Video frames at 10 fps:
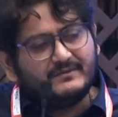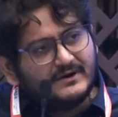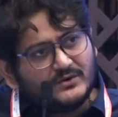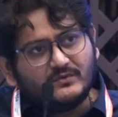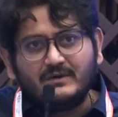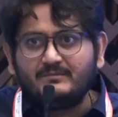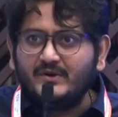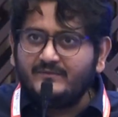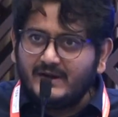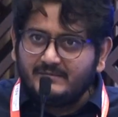1 to
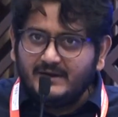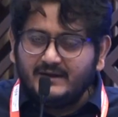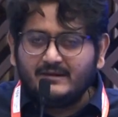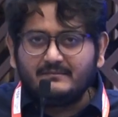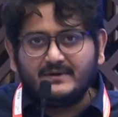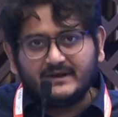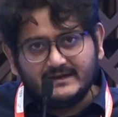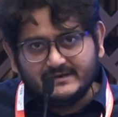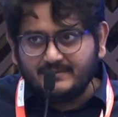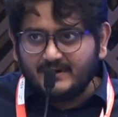1.5 milligram per
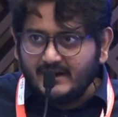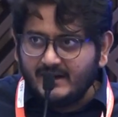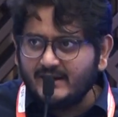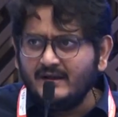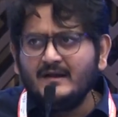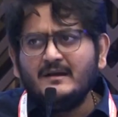kg per day.